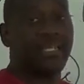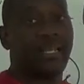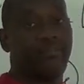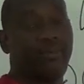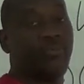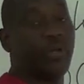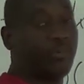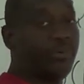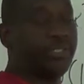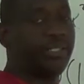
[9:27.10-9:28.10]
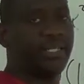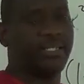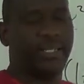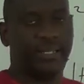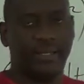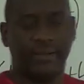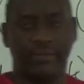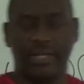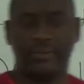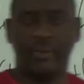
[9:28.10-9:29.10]
level we're operating at here,
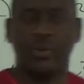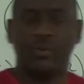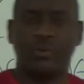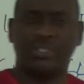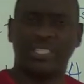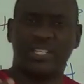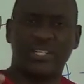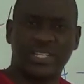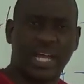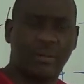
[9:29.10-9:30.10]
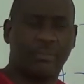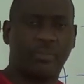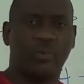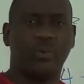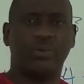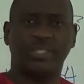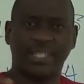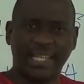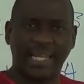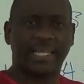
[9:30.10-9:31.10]
right? We want it sharp, we want it
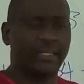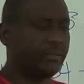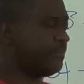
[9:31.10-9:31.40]
clicking.